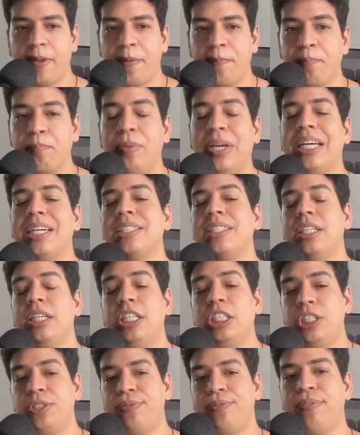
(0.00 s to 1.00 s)
because
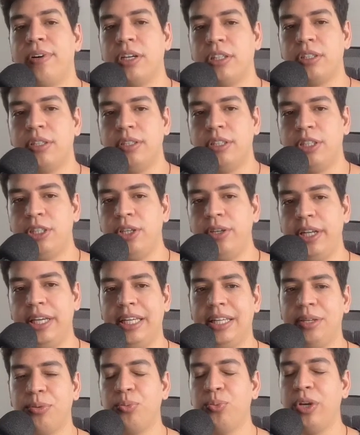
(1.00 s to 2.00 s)
each function is
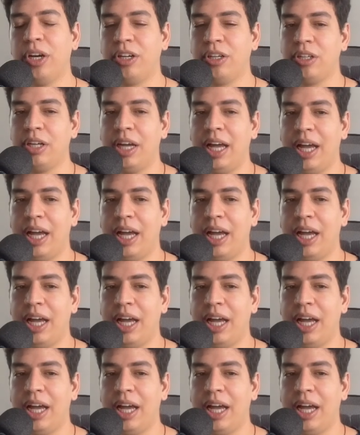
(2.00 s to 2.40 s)
unique. We are